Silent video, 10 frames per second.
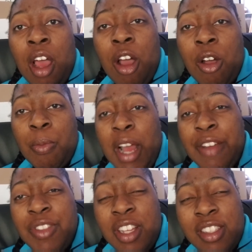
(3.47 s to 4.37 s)
um,
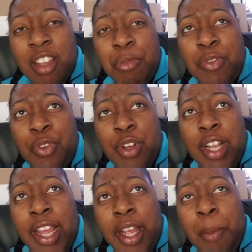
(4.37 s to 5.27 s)
I've done stuff before
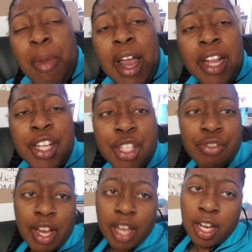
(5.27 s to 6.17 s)
like potty
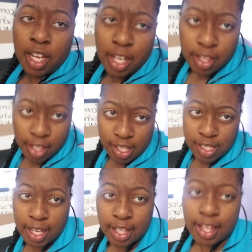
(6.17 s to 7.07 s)
training and
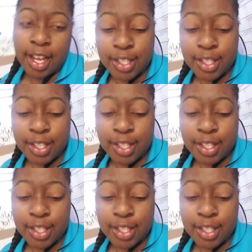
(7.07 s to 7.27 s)
things like that.